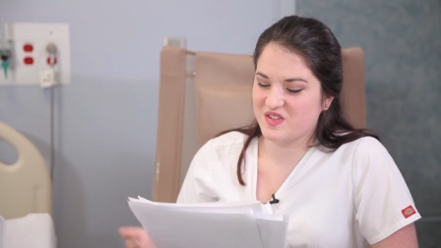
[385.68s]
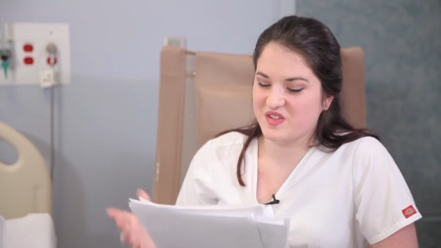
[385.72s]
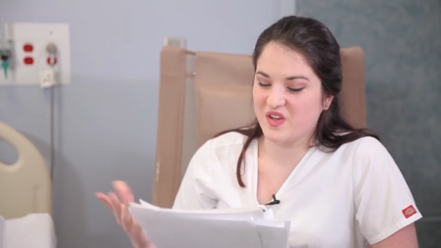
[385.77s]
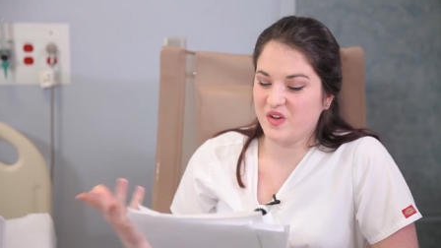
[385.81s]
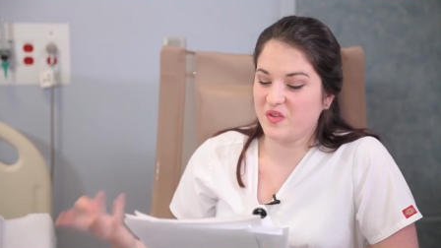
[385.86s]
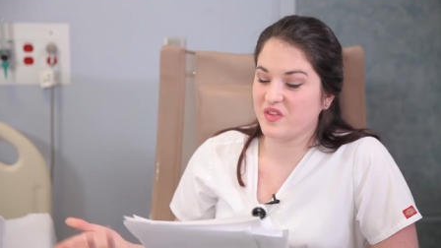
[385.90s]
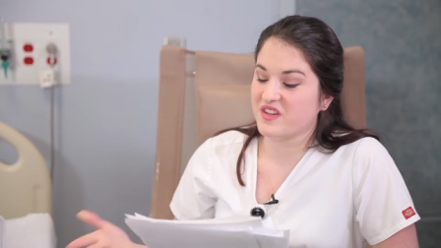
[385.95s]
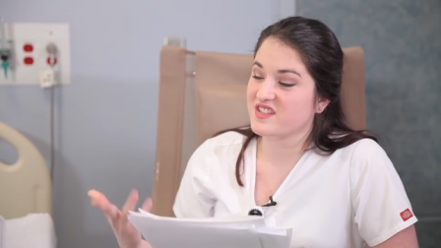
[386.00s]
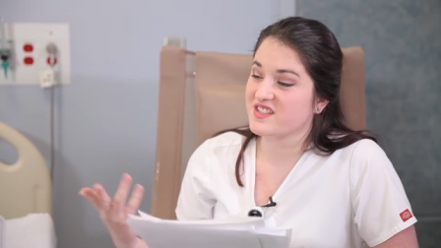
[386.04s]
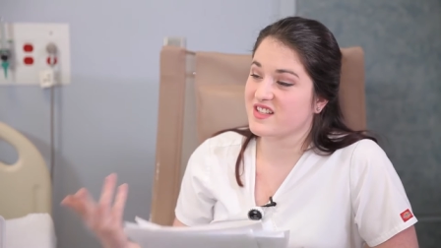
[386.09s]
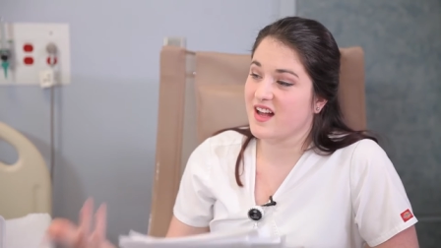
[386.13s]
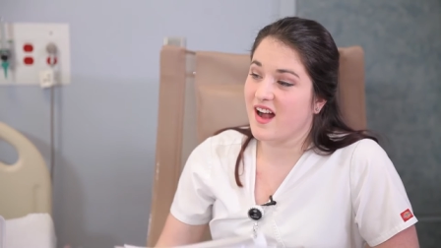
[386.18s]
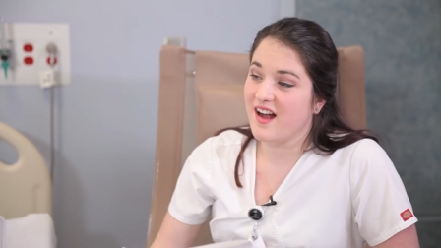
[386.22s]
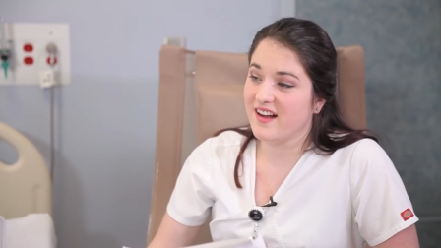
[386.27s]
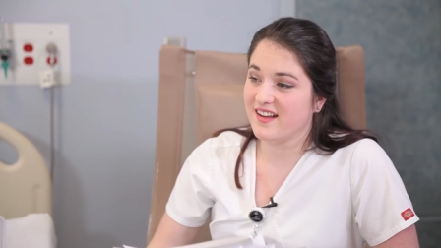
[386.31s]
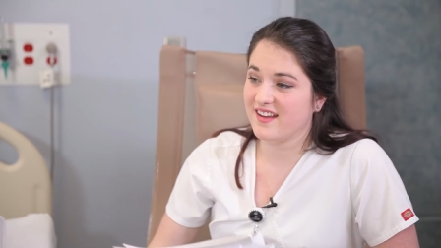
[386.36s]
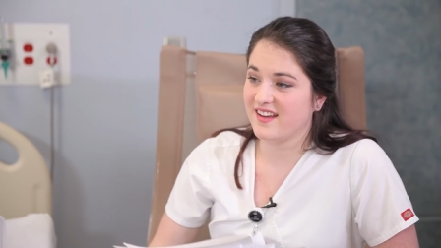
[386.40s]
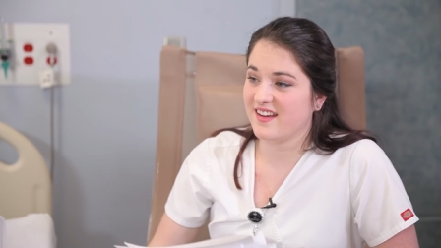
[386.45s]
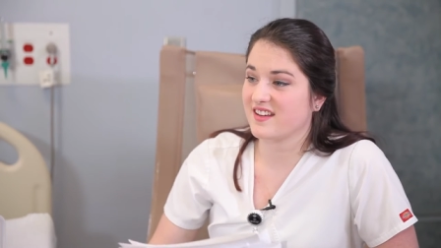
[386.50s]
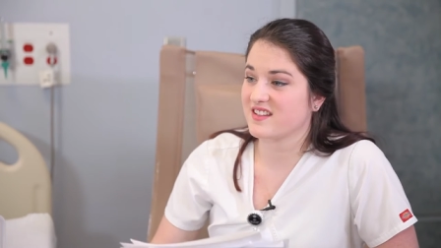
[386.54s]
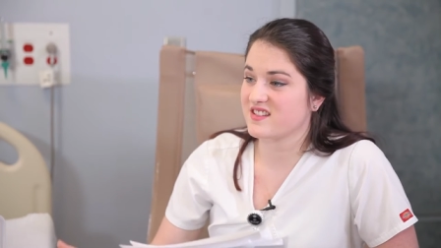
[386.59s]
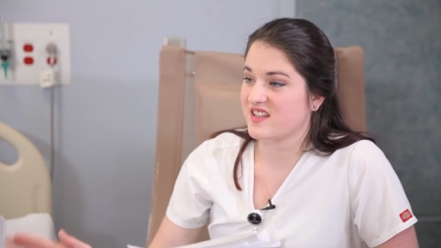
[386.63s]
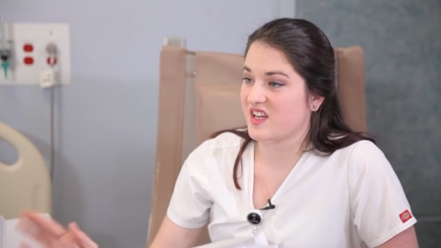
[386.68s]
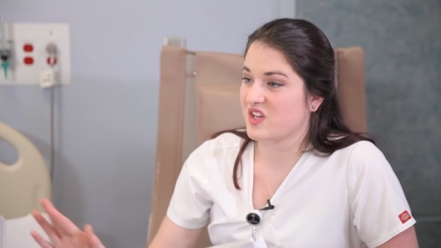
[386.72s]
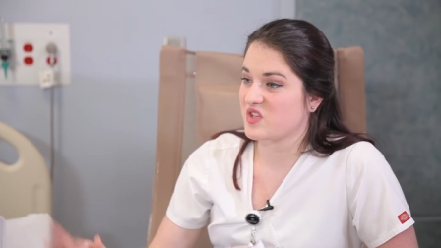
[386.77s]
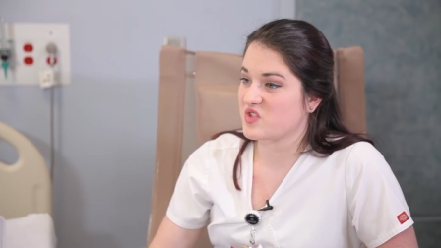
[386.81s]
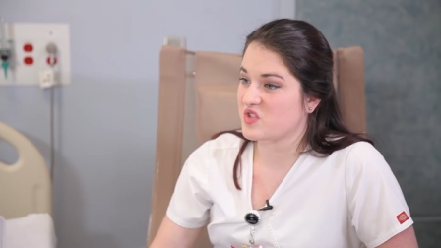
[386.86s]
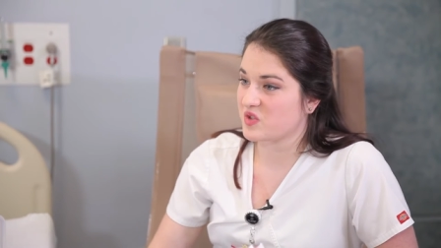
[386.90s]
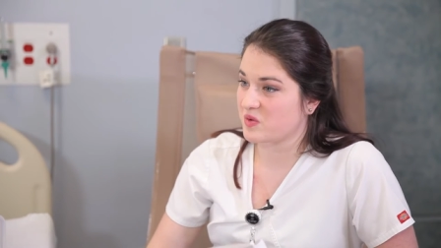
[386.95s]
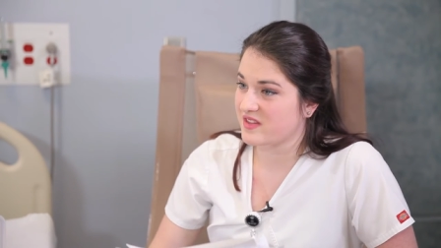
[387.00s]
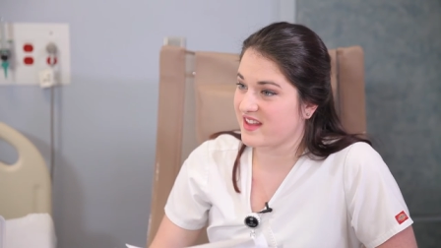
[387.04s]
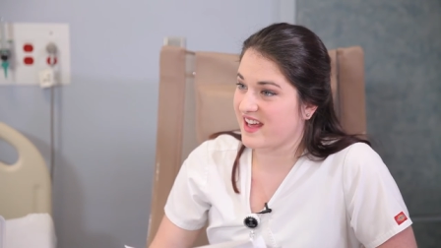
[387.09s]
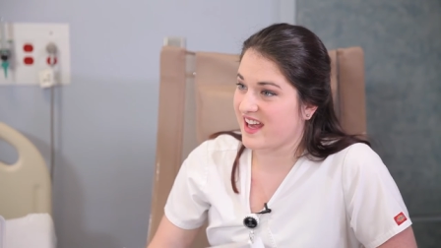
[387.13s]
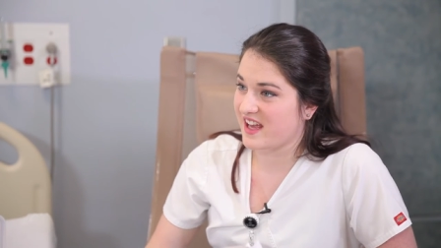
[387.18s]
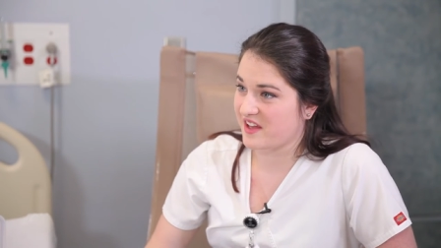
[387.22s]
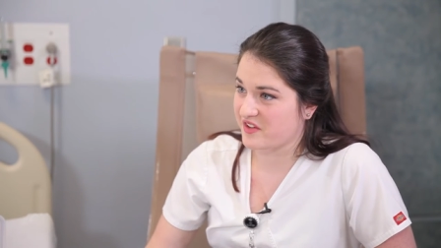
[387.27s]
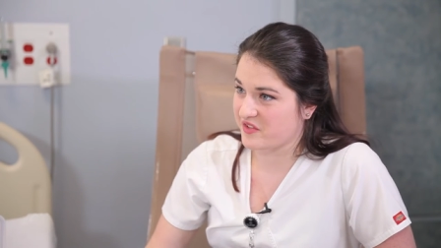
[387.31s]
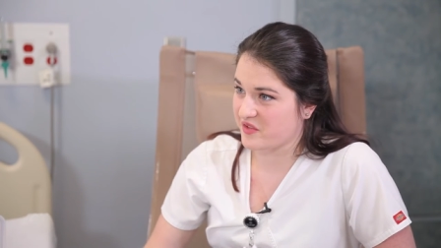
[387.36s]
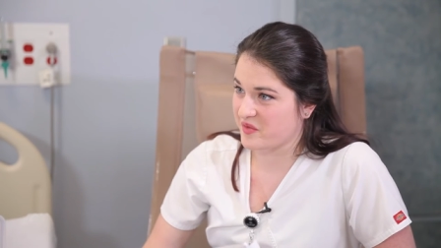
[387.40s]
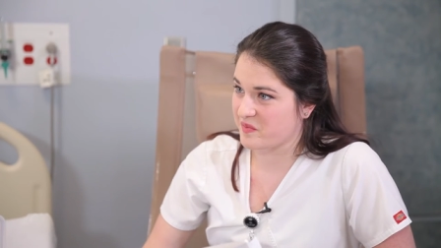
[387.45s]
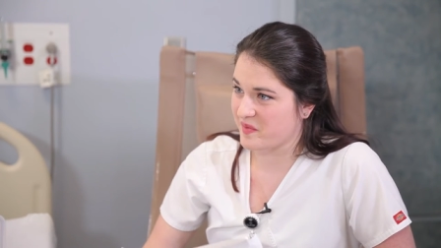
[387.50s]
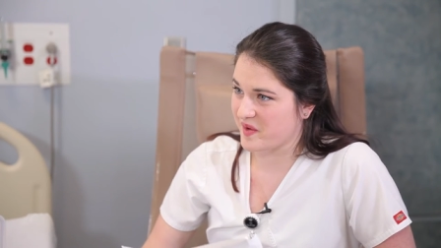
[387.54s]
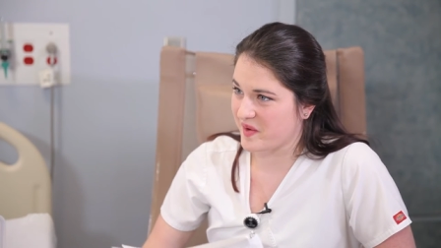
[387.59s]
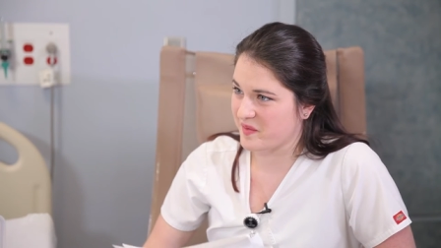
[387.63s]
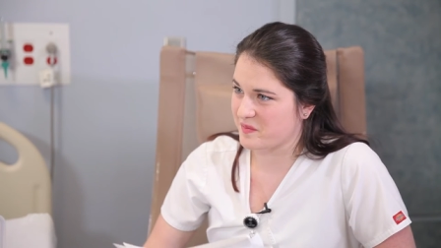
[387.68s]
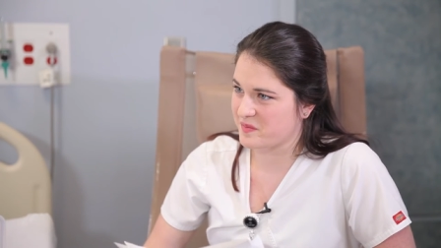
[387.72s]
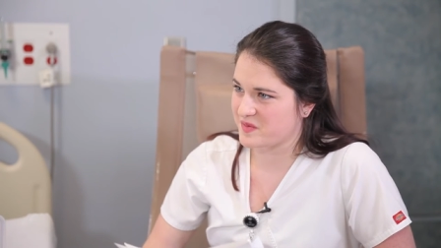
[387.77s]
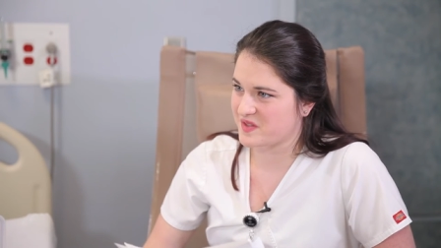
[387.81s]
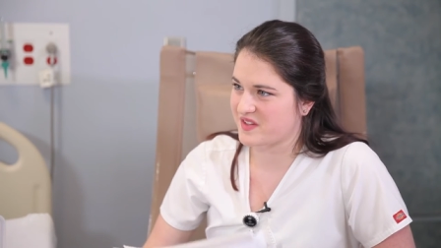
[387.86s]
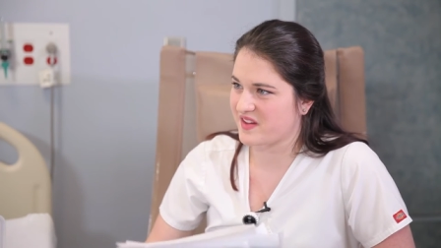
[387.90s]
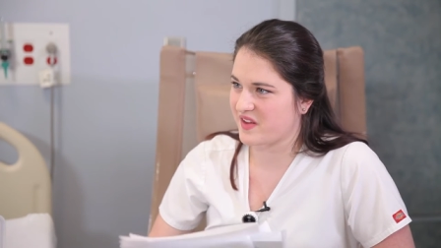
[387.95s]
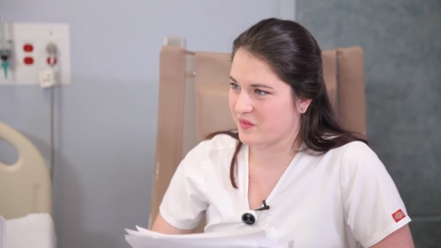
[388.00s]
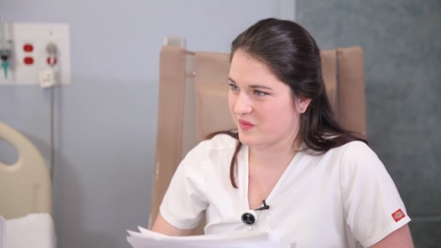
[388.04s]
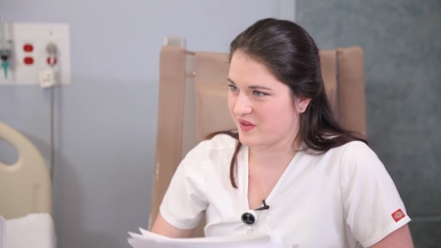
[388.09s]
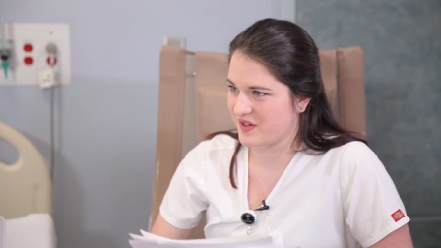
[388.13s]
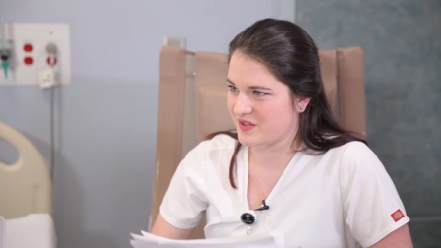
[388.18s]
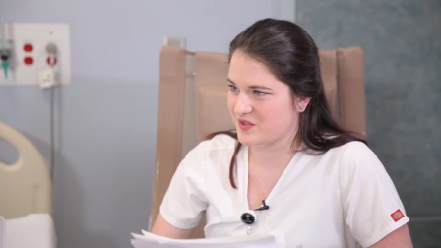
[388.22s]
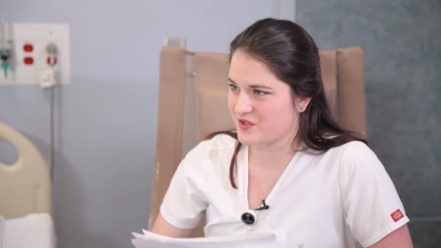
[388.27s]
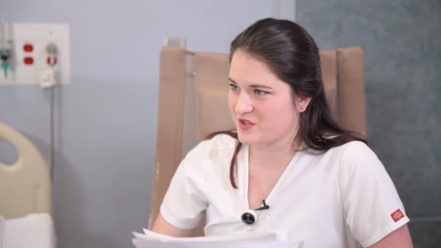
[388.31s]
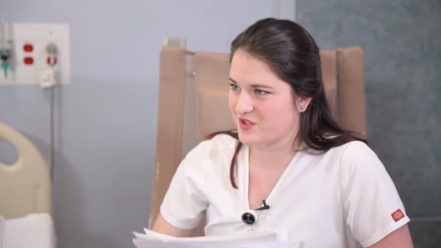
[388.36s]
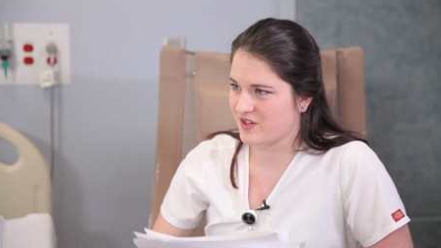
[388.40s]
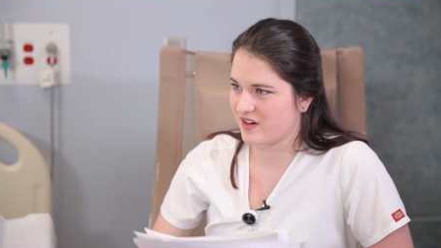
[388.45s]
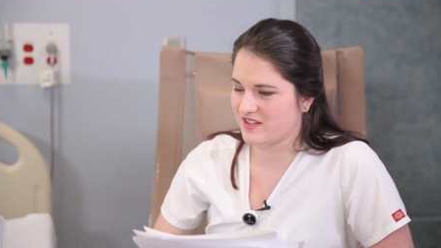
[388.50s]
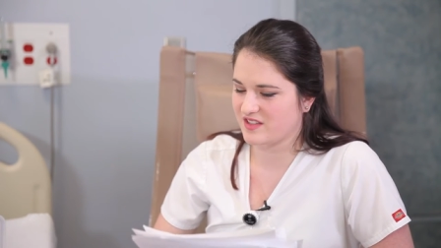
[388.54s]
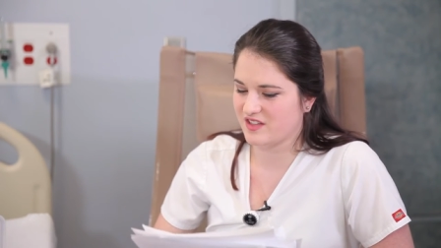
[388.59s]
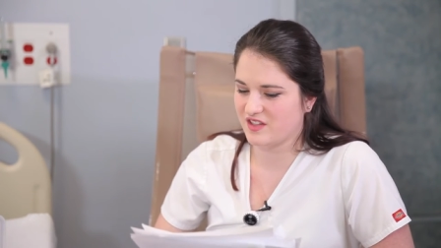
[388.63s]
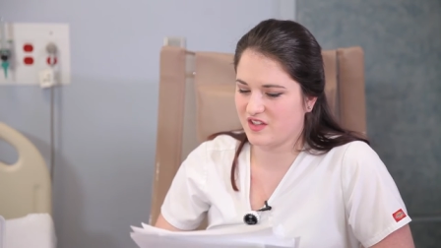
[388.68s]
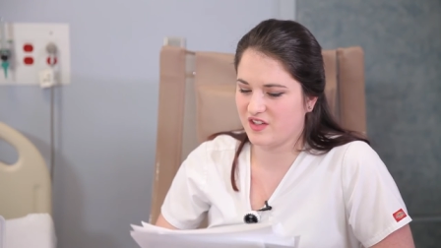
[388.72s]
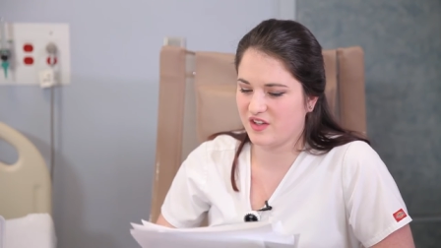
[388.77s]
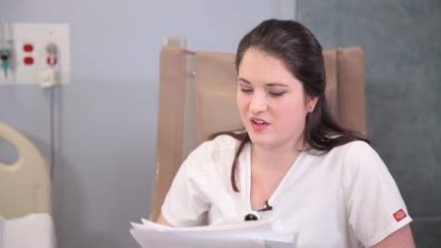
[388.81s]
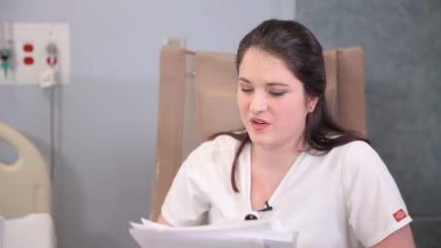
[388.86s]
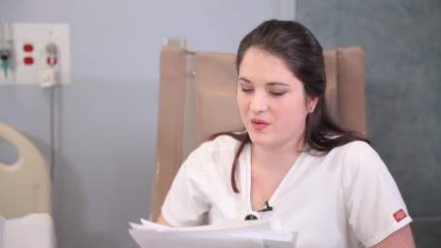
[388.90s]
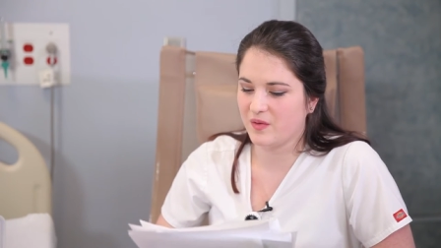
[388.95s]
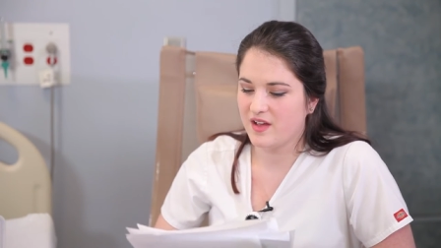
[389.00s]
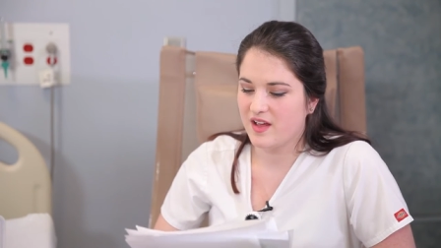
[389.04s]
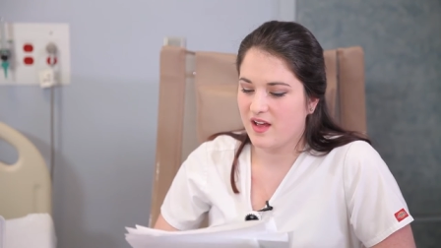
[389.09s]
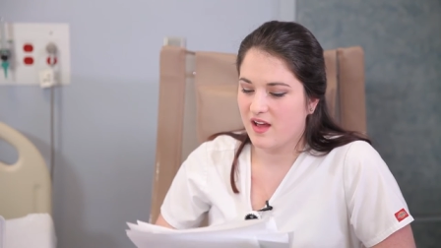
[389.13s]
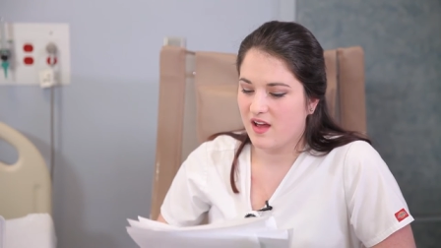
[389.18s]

So the stockings and doing the ankle pumps that we instructed you,